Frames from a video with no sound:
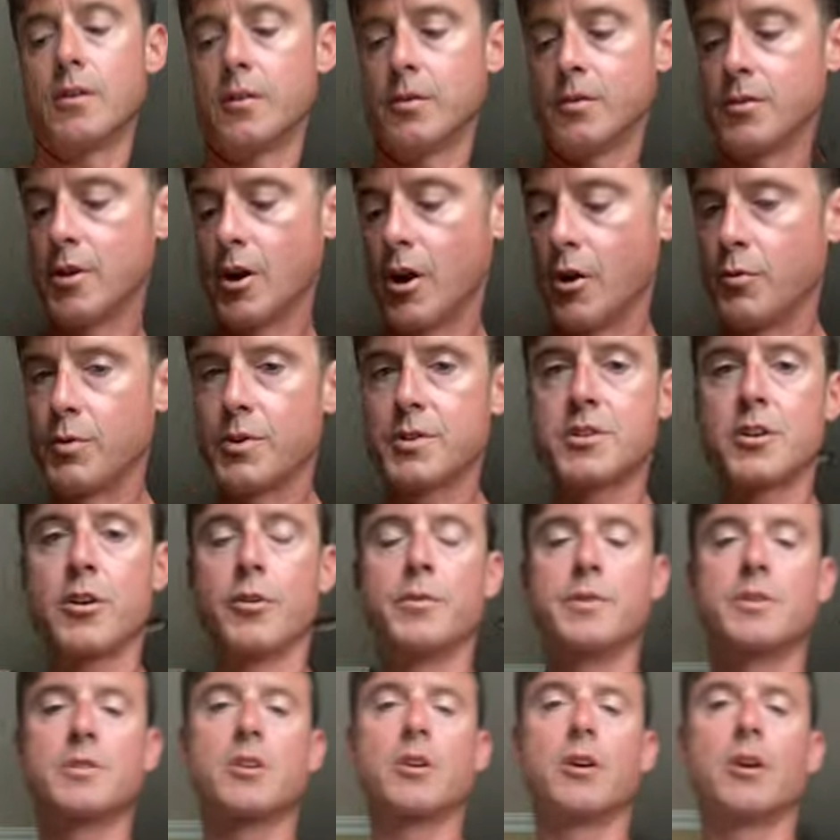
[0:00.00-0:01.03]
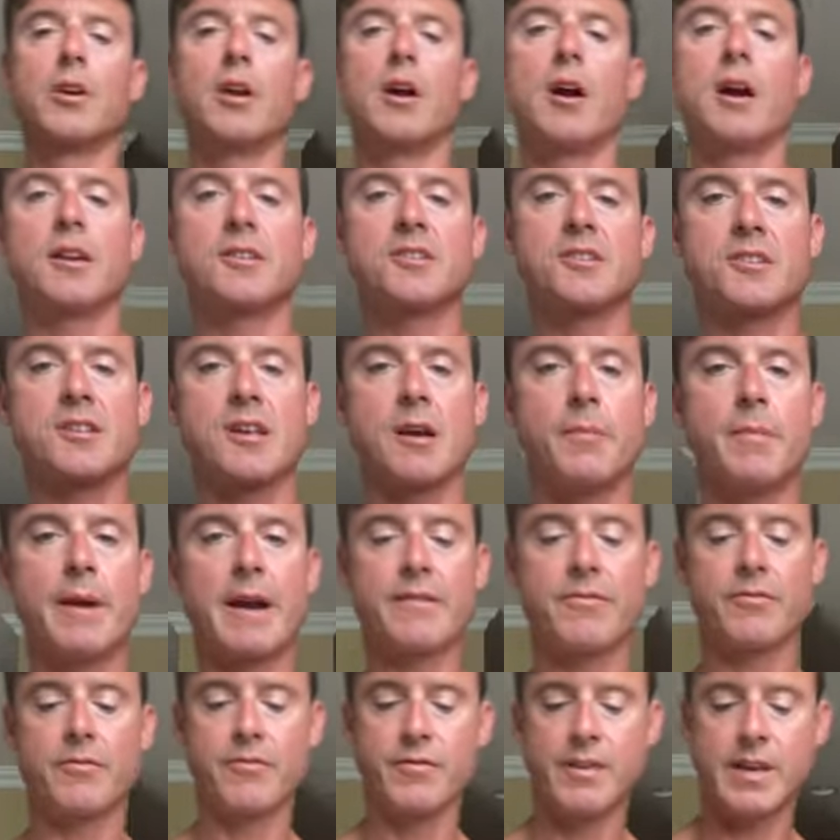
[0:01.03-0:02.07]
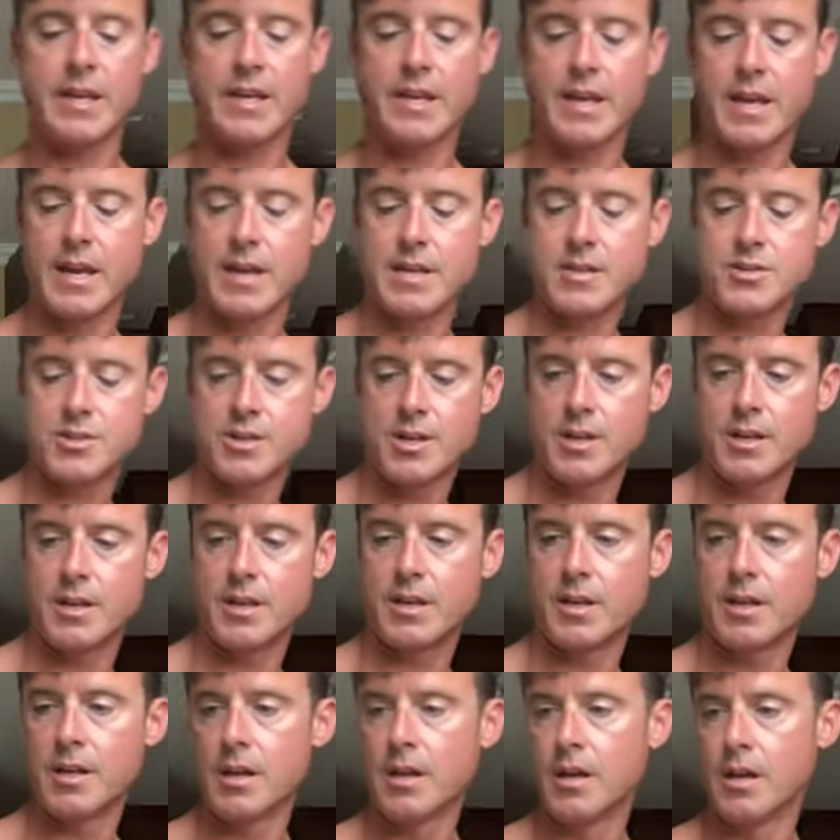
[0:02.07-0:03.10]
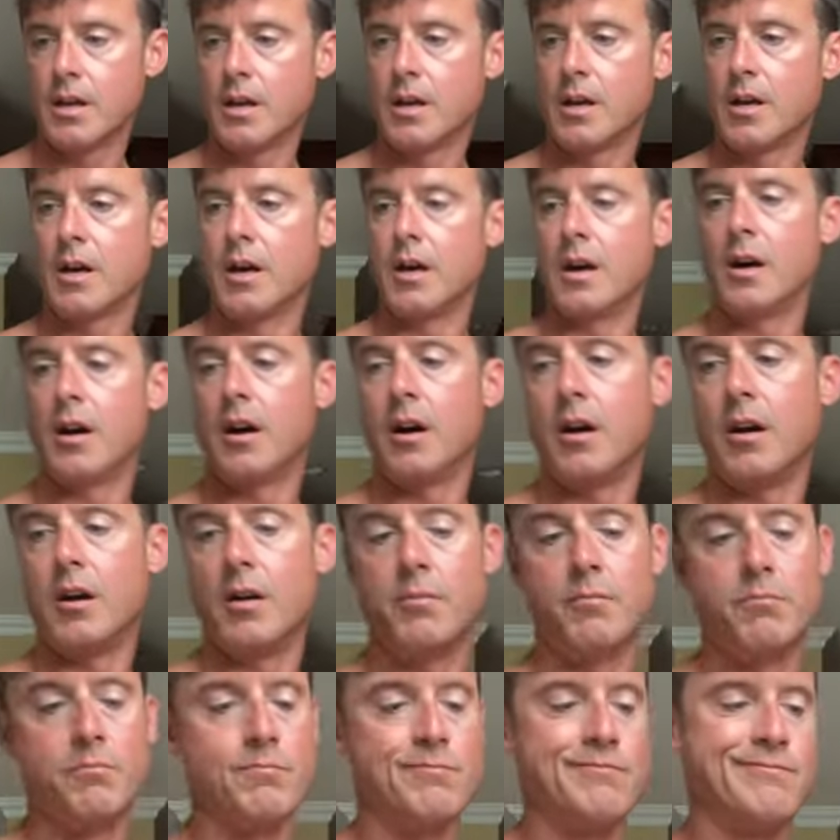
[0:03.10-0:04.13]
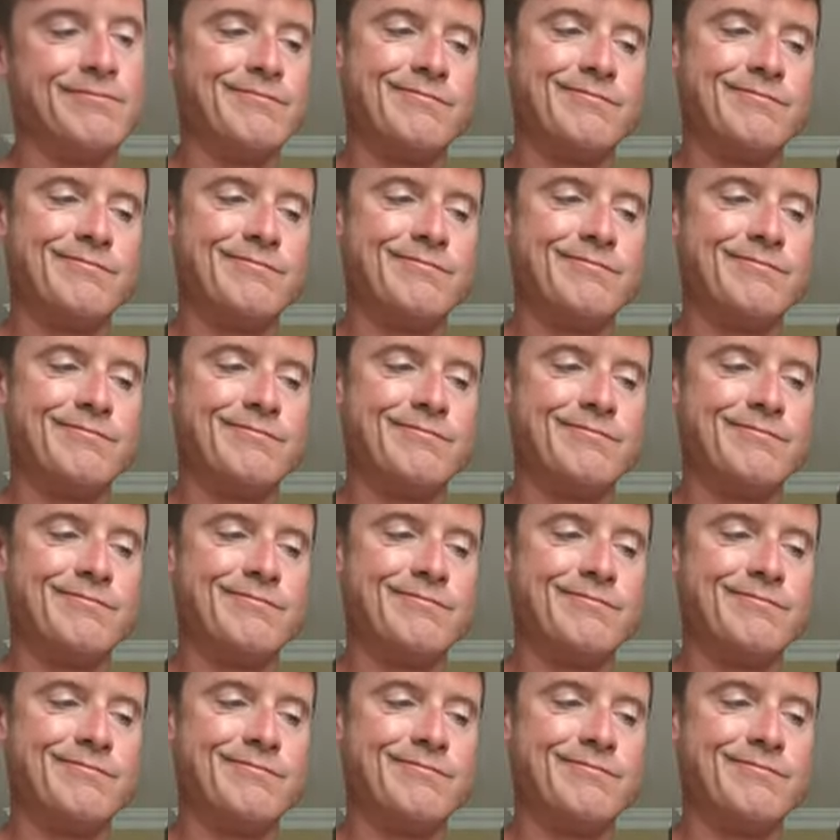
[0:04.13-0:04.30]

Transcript: Yo, what's good? What's good? All right, just got back from vacation. The